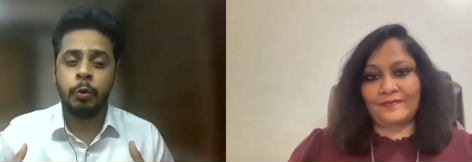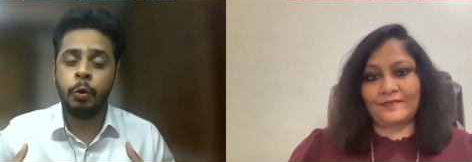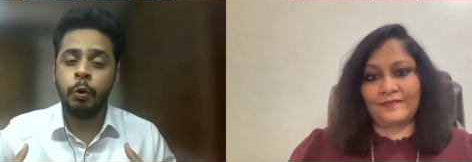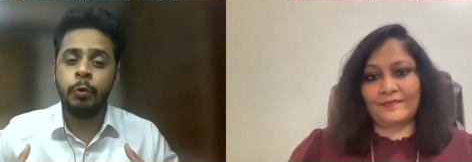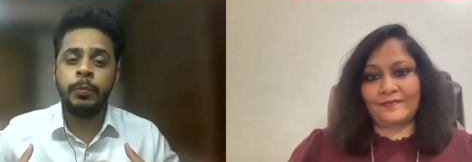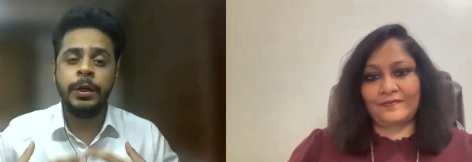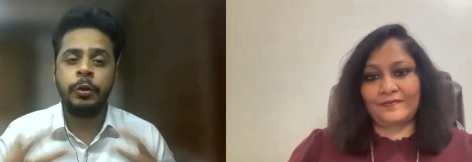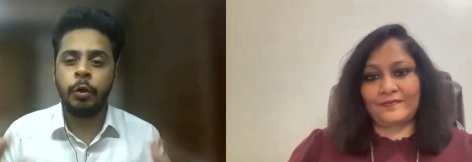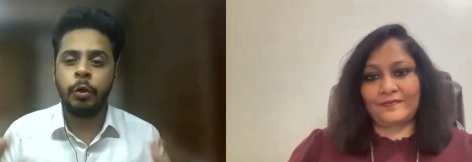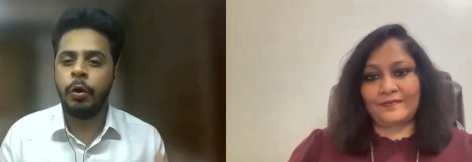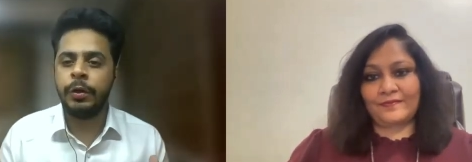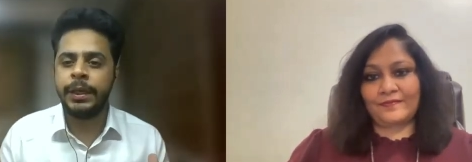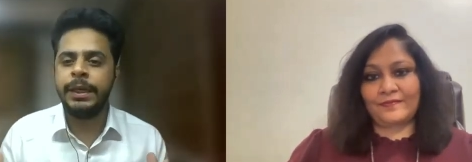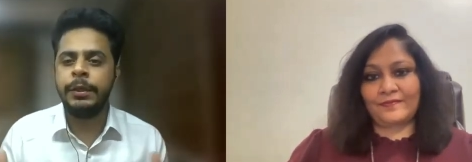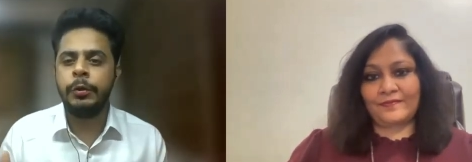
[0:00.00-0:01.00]
Speaker 1: good with
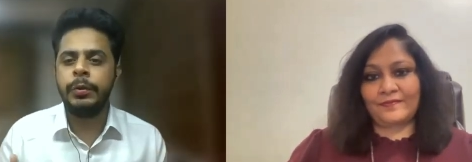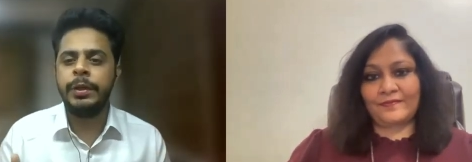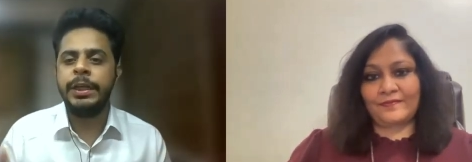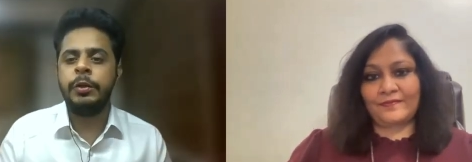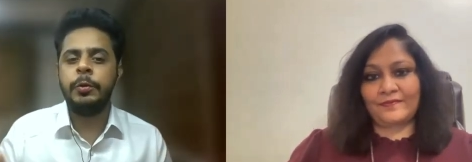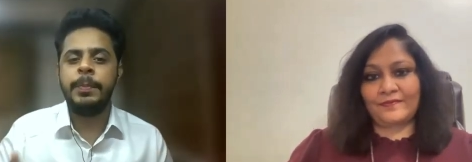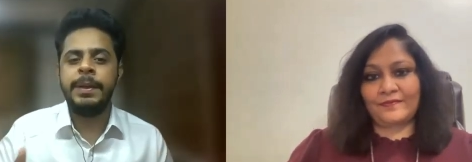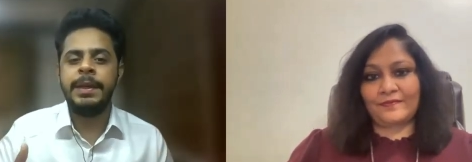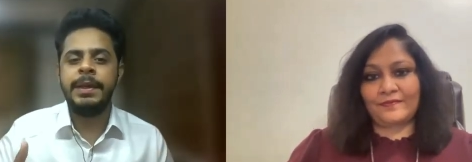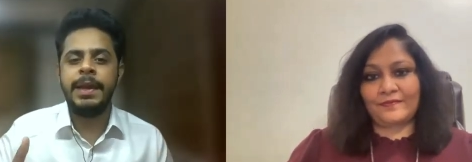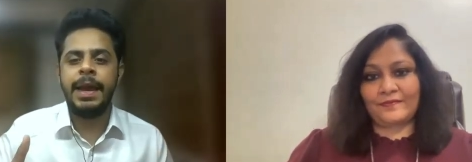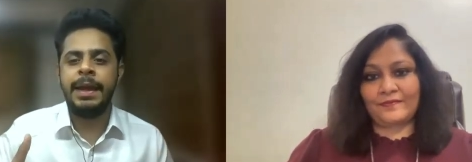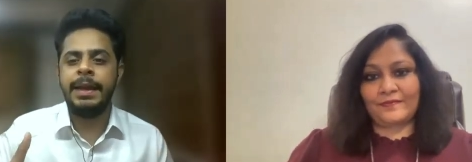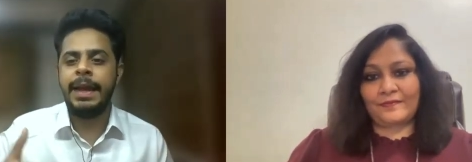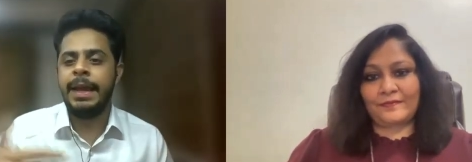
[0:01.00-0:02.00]
talking, you need to be
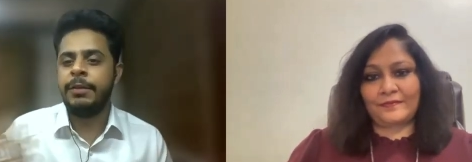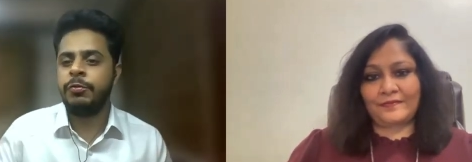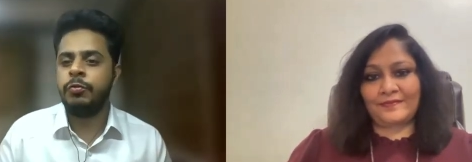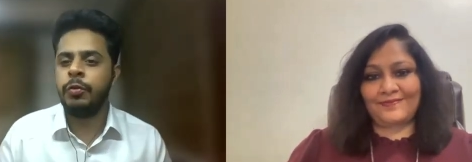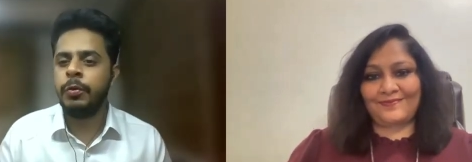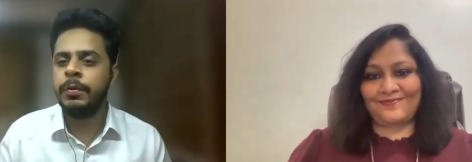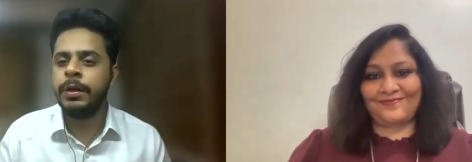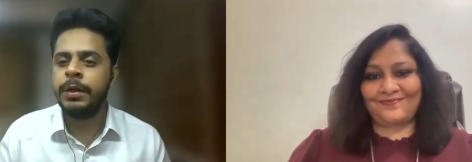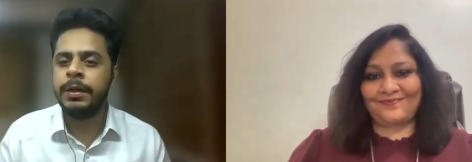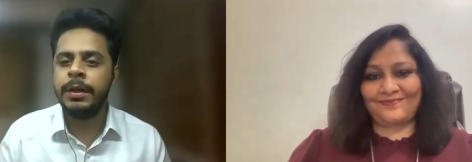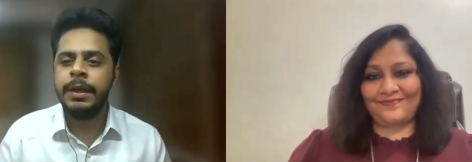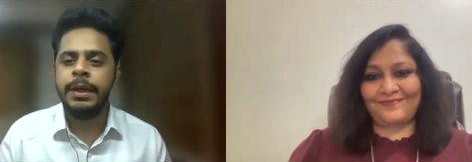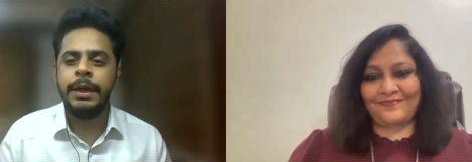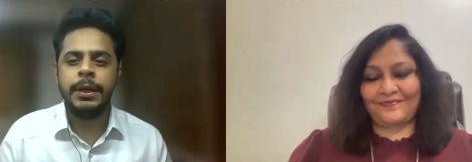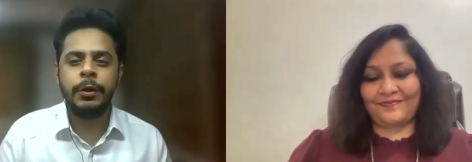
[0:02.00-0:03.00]
an extrovert
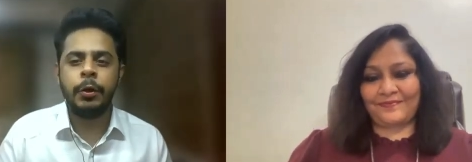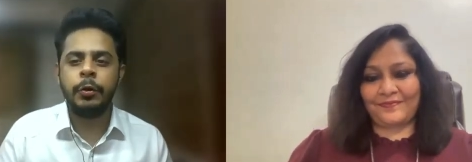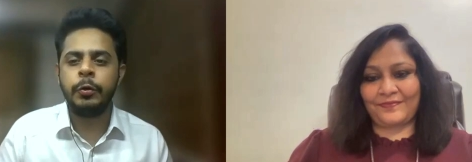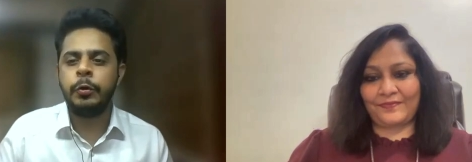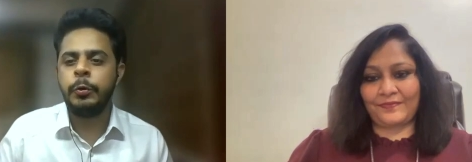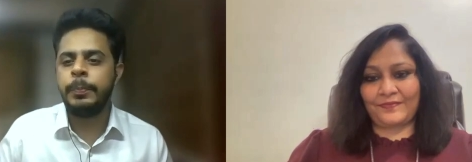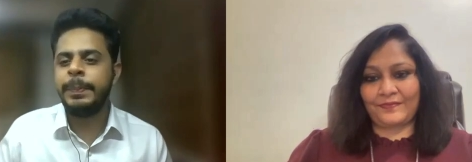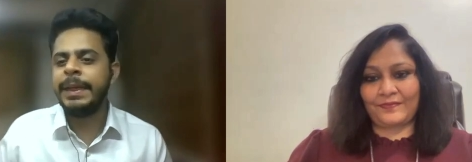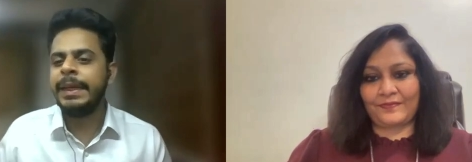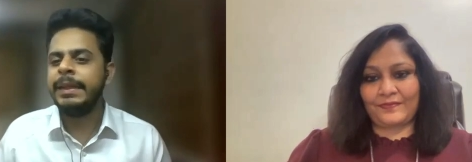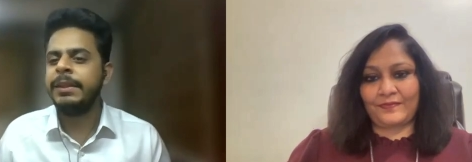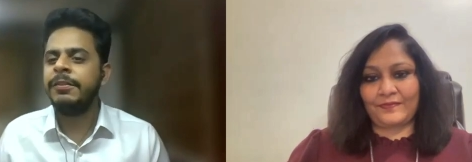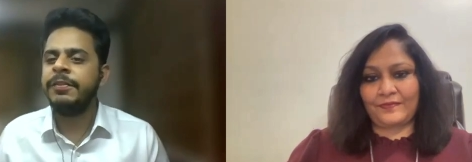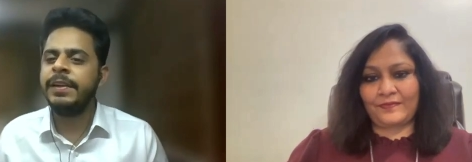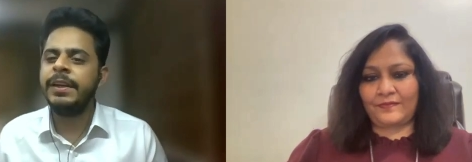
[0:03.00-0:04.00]
in order to be in
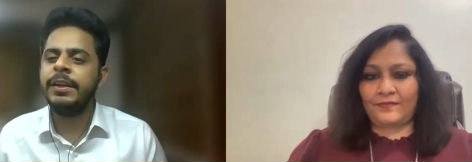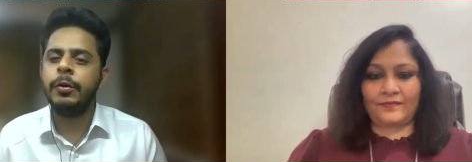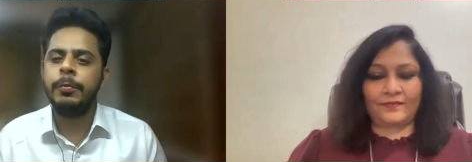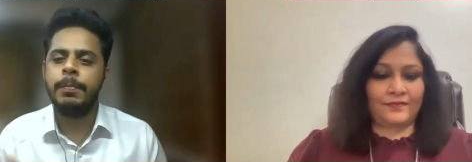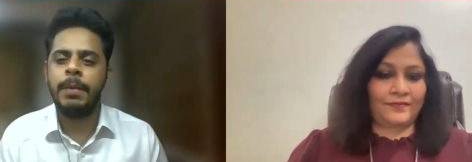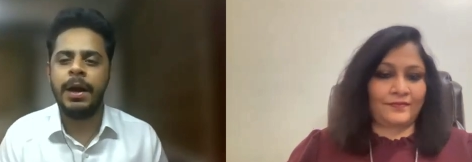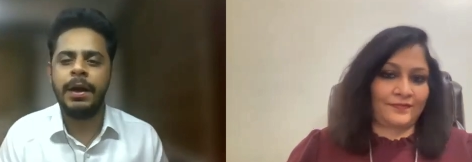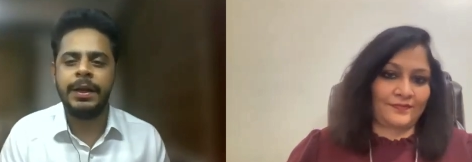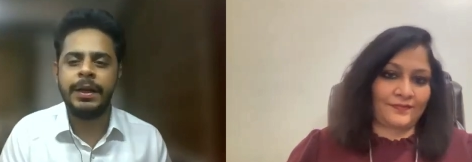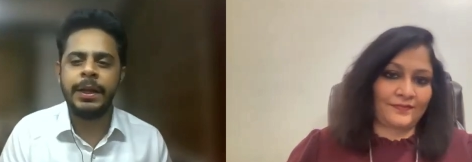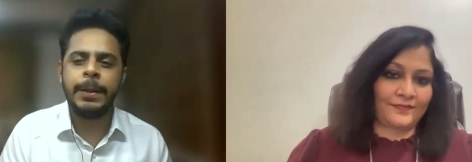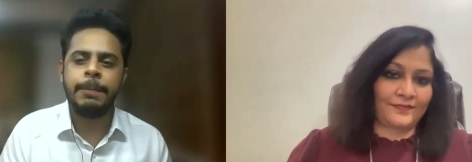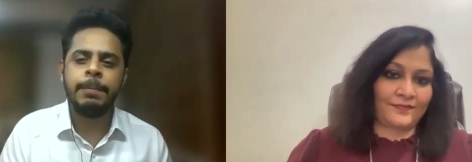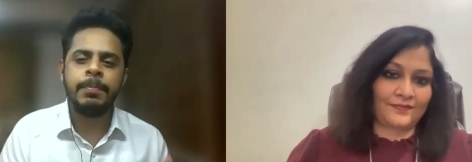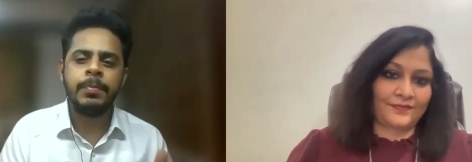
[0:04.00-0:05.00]
the field of
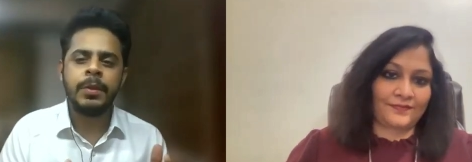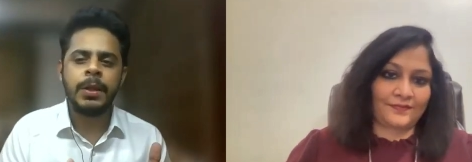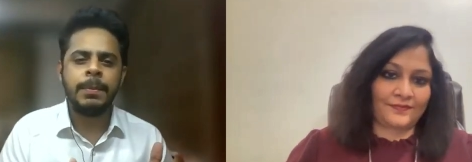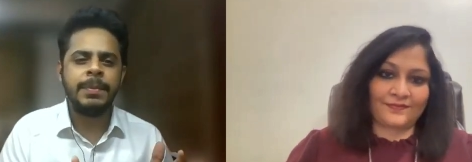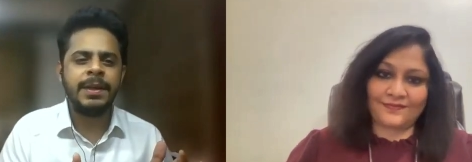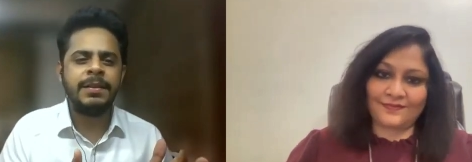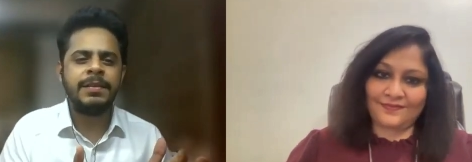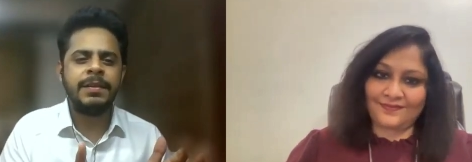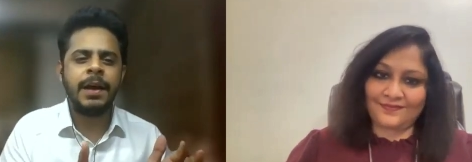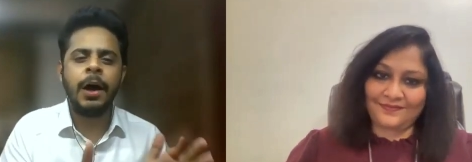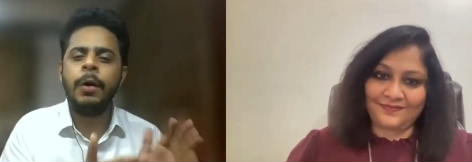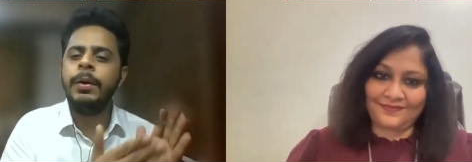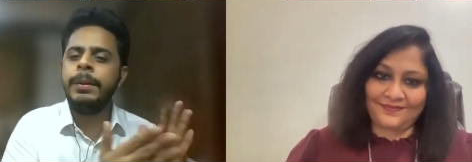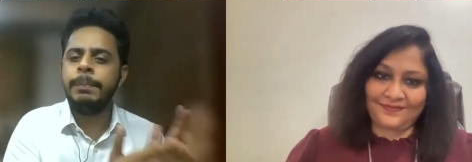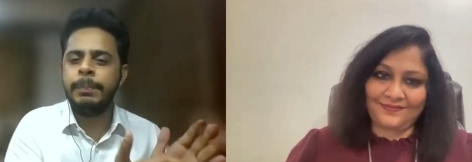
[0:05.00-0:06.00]
marketing means
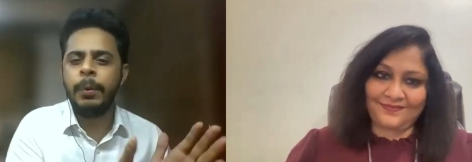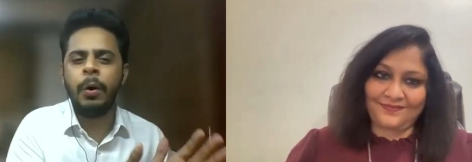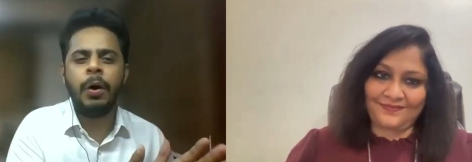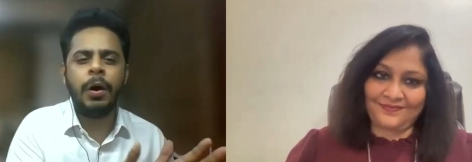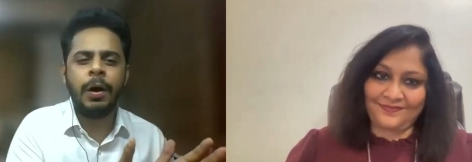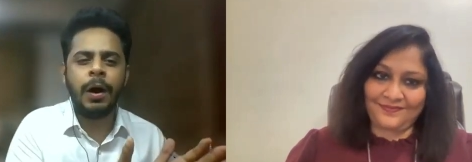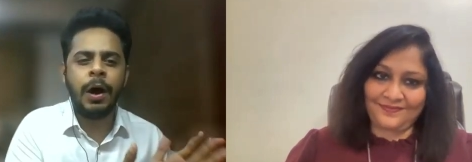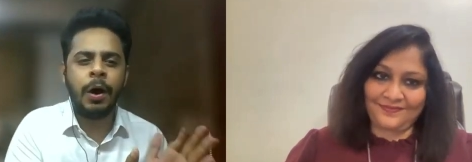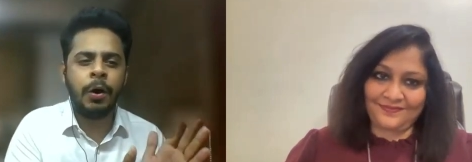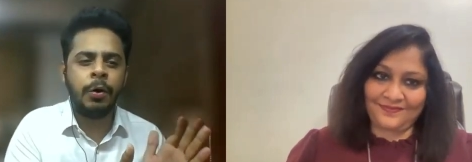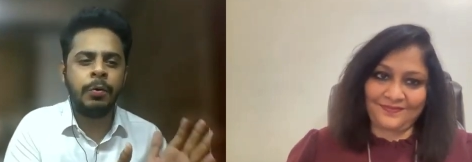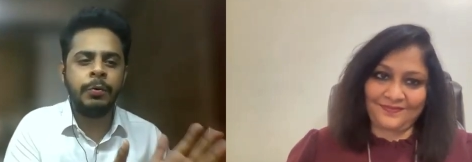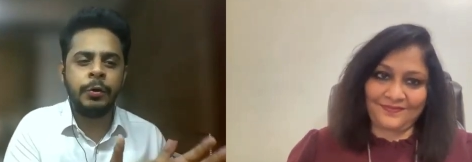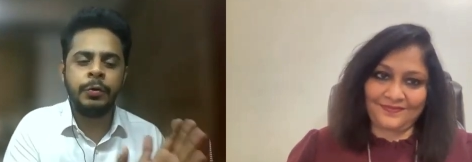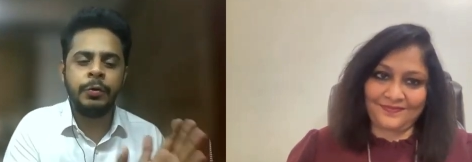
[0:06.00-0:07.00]
how important
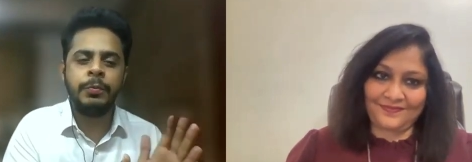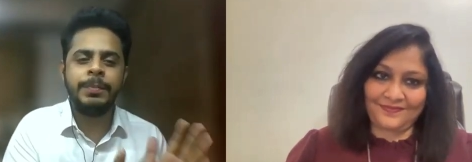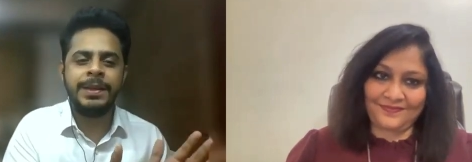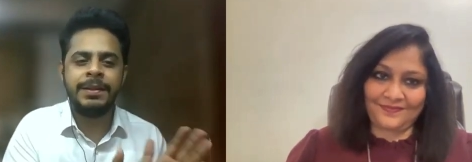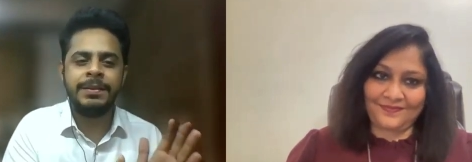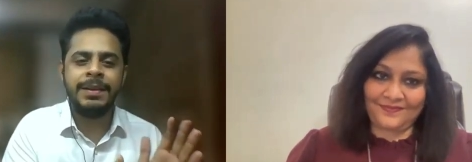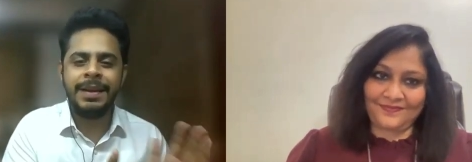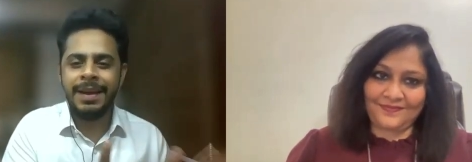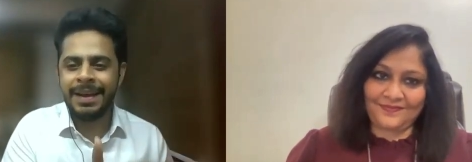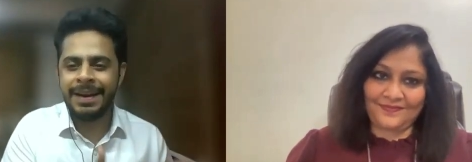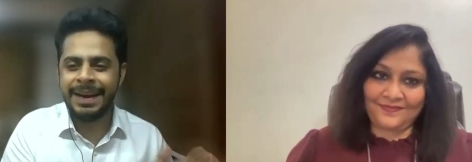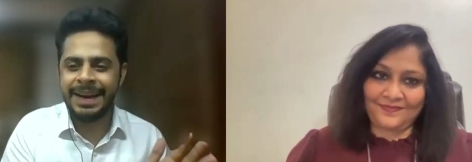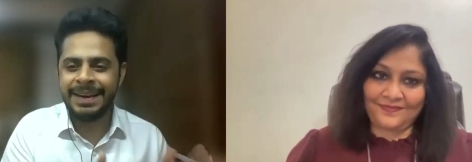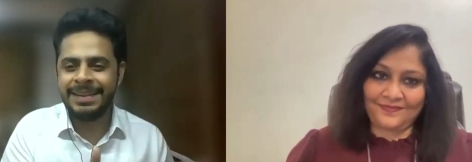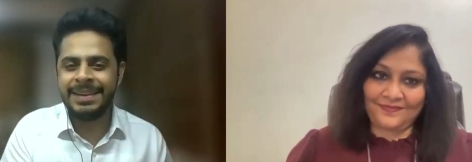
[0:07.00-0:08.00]
how do you mean
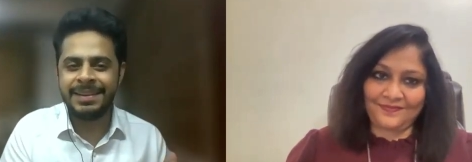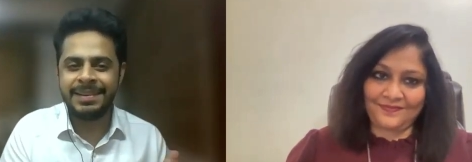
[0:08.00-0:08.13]
rate